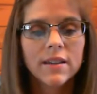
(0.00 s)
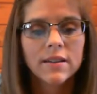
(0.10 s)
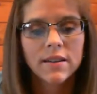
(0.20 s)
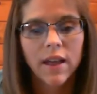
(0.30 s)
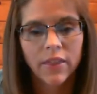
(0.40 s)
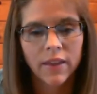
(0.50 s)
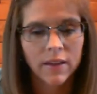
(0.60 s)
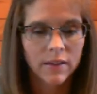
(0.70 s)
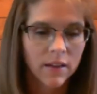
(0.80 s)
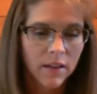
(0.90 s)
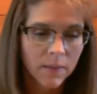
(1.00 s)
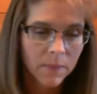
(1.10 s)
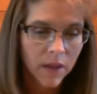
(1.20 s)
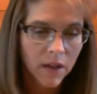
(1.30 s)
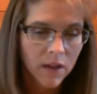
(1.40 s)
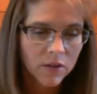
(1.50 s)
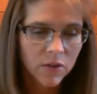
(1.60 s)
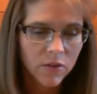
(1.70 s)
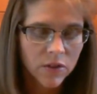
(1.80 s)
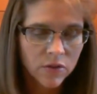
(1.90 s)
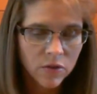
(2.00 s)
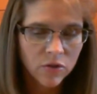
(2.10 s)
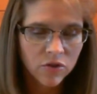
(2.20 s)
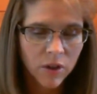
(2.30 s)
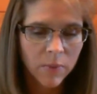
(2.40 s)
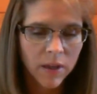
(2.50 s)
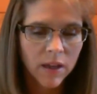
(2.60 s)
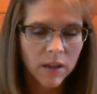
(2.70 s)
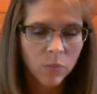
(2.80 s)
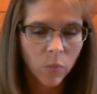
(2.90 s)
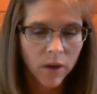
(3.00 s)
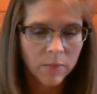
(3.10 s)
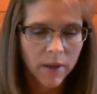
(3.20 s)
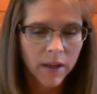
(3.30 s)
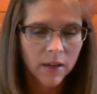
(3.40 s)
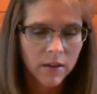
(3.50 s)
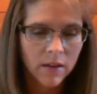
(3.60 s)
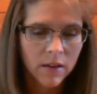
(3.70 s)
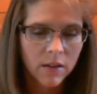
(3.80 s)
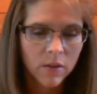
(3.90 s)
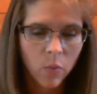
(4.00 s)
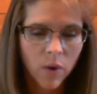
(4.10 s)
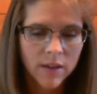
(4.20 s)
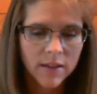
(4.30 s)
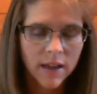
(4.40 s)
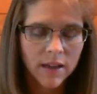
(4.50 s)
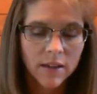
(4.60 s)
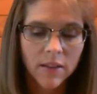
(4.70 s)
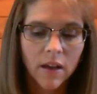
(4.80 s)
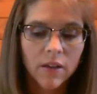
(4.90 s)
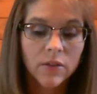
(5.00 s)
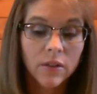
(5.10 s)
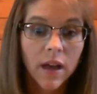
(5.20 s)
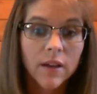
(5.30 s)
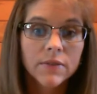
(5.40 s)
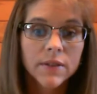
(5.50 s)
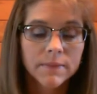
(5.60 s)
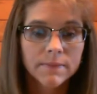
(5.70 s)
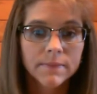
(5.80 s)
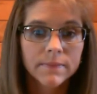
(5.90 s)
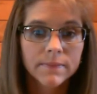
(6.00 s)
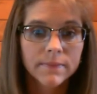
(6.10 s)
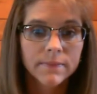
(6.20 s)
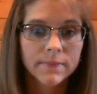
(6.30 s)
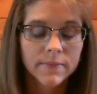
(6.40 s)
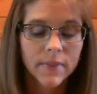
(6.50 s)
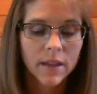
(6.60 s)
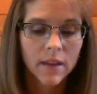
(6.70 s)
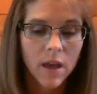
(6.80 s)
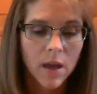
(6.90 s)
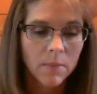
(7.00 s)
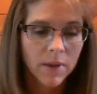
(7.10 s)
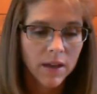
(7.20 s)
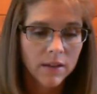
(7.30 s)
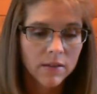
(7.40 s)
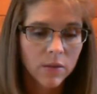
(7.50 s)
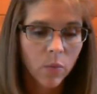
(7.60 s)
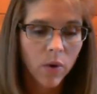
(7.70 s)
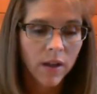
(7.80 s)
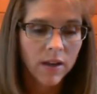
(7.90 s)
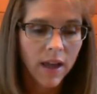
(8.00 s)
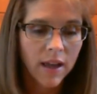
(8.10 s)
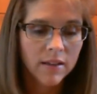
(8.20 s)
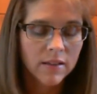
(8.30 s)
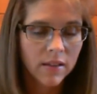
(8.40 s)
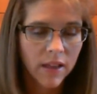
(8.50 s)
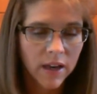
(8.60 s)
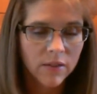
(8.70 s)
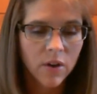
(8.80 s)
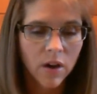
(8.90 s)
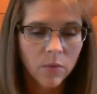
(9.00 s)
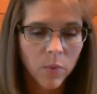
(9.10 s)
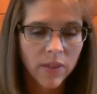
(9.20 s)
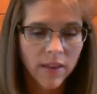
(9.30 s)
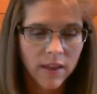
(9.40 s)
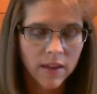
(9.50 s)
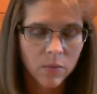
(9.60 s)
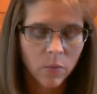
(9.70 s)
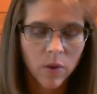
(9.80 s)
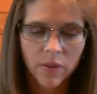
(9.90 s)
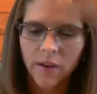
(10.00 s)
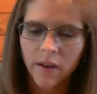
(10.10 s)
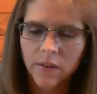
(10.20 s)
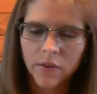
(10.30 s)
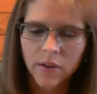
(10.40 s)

nothing, so that two shall be in one bed, the one taken and the other left. because the one has the light of God within, while the other